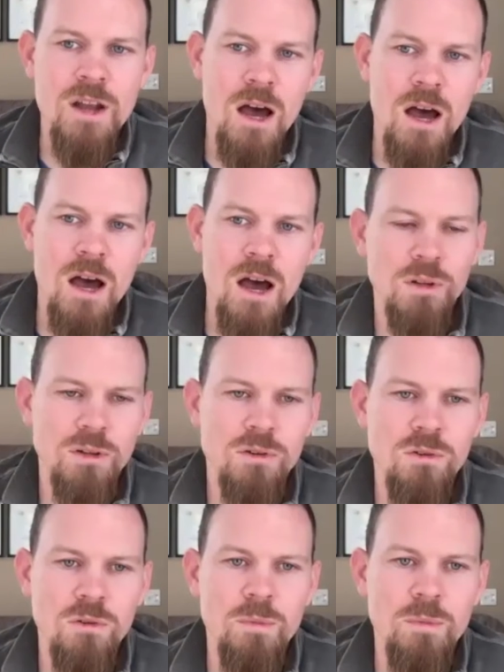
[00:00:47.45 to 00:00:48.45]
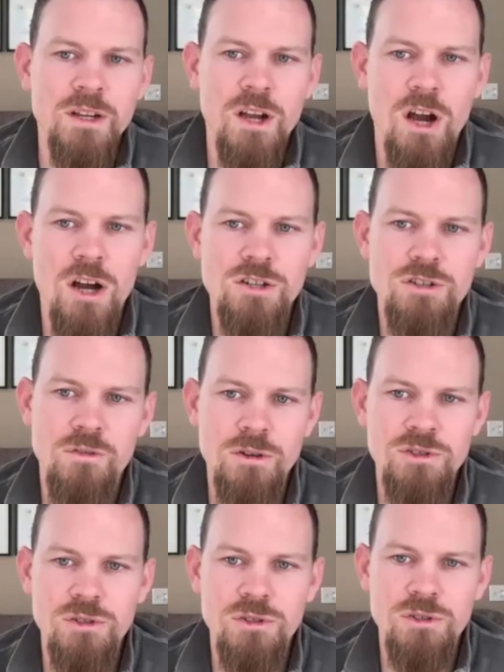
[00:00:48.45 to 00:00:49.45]
non-political, but
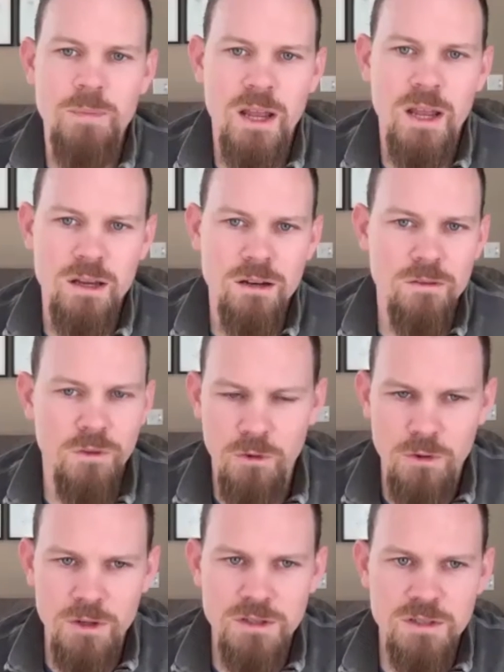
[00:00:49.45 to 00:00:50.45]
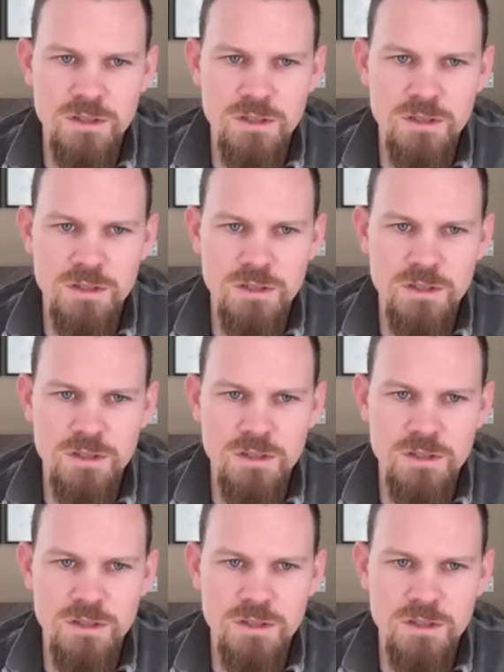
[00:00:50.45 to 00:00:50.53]
controversial opinion of yours.